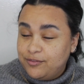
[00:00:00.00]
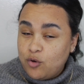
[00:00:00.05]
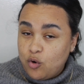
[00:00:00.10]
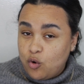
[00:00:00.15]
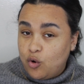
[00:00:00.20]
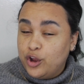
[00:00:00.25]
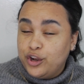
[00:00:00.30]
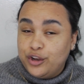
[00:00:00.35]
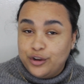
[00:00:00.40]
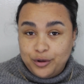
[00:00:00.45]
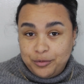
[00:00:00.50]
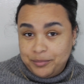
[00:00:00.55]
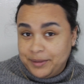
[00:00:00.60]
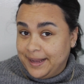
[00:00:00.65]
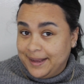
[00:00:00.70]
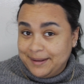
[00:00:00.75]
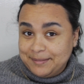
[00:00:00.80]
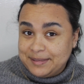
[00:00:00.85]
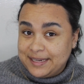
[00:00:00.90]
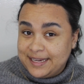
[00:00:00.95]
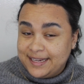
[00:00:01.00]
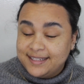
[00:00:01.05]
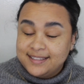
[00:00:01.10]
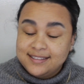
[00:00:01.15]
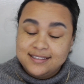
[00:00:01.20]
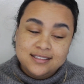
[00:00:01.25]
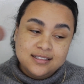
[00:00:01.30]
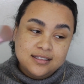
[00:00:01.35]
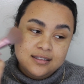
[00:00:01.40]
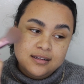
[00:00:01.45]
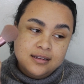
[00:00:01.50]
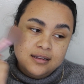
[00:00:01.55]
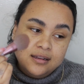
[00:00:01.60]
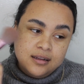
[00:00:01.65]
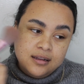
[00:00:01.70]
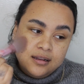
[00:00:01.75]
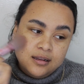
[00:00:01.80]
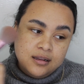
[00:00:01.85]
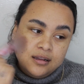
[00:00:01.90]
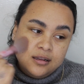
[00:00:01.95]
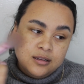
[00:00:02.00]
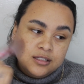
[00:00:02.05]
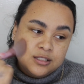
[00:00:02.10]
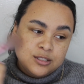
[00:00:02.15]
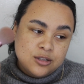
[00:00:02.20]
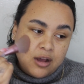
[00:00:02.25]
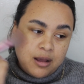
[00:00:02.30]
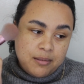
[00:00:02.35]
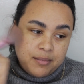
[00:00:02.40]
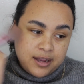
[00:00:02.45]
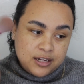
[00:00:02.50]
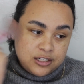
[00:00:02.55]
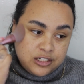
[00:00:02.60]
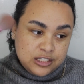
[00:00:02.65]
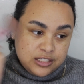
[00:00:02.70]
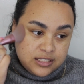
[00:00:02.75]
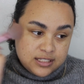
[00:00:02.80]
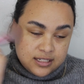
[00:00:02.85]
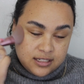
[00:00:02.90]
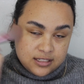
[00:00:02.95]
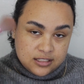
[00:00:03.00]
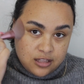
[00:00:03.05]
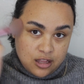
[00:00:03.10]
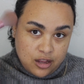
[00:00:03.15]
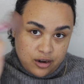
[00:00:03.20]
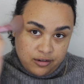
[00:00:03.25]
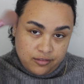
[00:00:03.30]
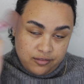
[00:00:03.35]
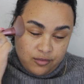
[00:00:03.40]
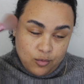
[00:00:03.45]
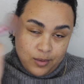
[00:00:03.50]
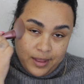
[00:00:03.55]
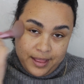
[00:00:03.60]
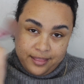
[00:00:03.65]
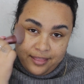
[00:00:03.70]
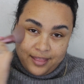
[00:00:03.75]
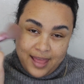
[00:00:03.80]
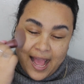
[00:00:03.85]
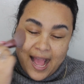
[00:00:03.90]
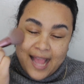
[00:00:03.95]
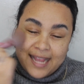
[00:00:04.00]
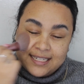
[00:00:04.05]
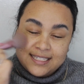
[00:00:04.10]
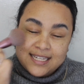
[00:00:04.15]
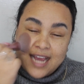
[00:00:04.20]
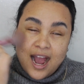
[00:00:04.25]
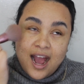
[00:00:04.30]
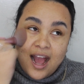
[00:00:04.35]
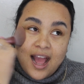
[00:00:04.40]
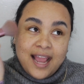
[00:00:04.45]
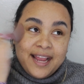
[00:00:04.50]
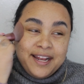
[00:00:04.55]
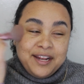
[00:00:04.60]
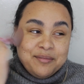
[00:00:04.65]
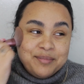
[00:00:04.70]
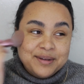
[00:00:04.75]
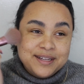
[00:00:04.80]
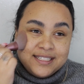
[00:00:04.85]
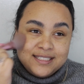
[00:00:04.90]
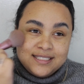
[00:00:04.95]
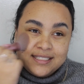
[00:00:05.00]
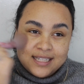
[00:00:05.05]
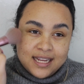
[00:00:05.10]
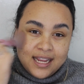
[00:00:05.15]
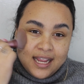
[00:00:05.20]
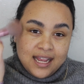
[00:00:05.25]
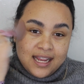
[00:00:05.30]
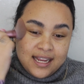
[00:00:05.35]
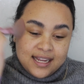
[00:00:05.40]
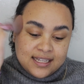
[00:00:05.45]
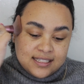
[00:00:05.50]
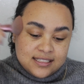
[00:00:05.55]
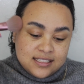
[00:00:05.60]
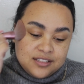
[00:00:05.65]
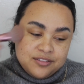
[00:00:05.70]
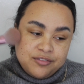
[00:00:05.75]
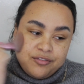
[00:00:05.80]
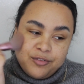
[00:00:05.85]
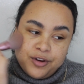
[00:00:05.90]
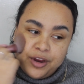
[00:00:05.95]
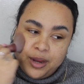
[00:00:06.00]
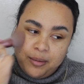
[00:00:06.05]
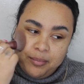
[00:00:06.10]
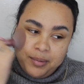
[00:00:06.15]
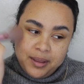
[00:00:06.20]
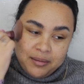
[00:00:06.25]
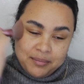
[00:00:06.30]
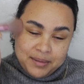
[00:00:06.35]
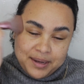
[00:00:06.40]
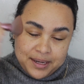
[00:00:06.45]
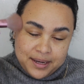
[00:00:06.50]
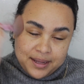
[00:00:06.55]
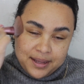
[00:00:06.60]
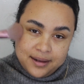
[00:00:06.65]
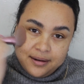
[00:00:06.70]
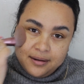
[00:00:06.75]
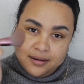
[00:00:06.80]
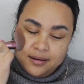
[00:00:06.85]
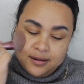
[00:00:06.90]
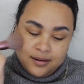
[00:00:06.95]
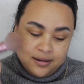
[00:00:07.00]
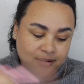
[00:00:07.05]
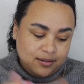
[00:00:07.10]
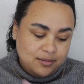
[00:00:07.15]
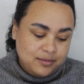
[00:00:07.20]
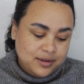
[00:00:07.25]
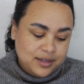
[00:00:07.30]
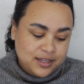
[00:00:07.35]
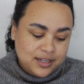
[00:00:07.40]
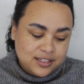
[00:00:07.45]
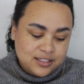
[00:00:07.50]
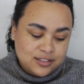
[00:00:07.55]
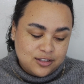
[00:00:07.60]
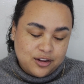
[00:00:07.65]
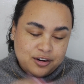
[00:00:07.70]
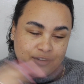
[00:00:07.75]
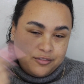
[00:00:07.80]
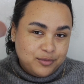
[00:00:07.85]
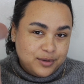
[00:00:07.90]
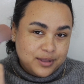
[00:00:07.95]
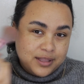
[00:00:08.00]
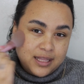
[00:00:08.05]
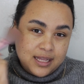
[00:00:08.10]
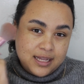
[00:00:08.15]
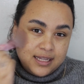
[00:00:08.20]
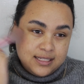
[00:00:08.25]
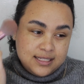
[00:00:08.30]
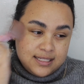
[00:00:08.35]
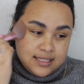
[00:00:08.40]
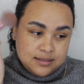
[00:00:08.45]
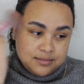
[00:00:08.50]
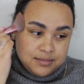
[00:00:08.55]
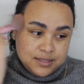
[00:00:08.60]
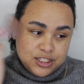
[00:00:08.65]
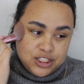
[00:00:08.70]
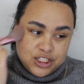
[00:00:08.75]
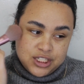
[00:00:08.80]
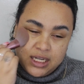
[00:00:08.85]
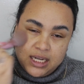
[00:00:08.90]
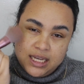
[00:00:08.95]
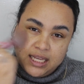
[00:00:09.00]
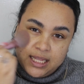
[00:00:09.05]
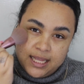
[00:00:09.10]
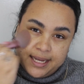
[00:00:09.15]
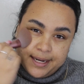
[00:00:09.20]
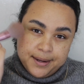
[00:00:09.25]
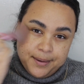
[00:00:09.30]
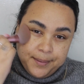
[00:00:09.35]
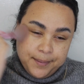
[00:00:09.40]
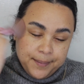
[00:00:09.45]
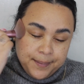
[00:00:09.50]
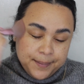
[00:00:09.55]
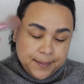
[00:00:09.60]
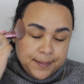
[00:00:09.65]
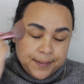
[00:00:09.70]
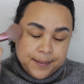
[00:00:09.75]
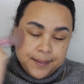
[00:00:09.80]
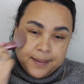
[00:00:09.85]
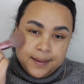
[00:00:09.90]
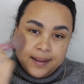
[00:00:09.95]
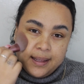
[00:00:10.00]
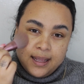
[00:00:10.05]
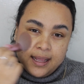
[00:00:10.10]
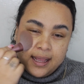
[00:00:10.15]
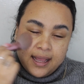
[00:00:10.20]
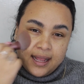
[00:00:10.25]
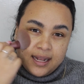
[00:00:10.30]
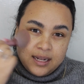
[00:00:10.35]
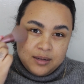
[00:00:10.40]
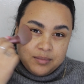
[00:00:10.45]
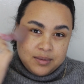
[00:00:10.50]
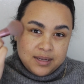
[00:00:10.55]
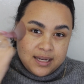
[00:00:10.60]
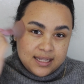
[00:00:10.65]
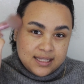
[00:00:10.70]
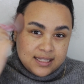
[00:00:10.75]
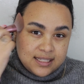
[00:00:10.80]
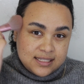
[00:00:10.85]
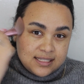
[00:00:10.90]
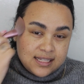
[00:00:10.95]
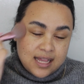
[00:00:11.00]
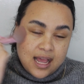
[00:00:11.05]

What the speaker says: for no makeup days. So I'm actually just going to start off with a tiny bit because it's very pigmented. We're going to start off with a smidgen, you know, and blend this